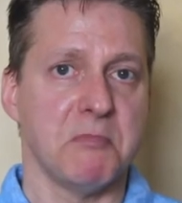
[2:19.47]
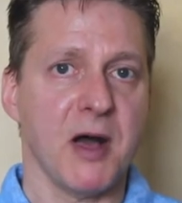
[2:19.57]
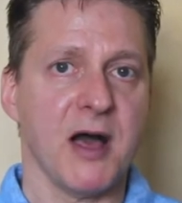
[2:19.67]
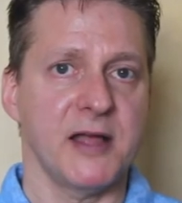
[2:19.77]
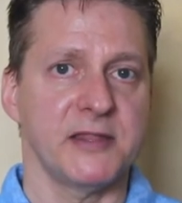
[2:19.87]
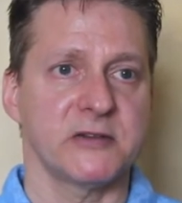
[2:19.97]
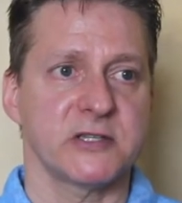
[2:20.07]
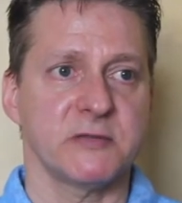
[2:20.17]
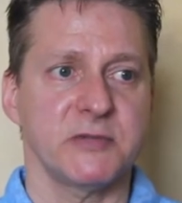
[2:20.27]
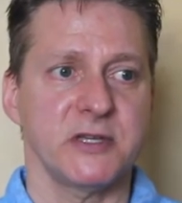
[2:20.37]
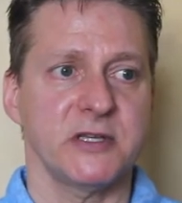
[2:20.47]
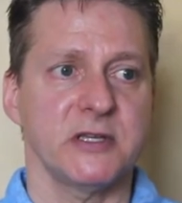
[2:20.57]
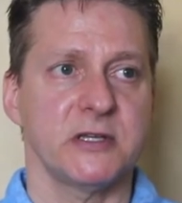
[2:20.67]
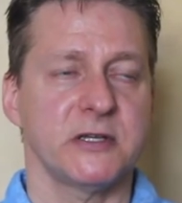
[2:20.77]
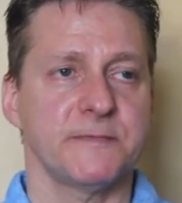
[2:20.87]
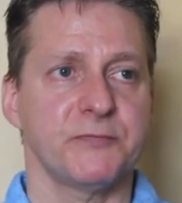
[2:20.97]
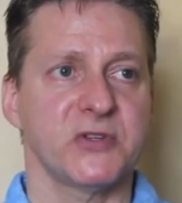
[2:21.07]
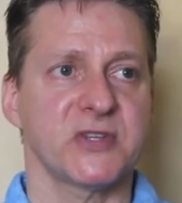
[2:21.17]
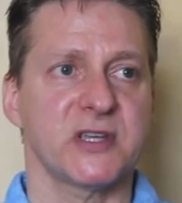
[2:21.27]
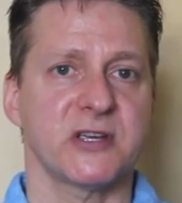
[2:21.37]
but there's
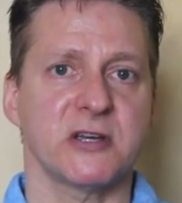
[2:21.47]
like a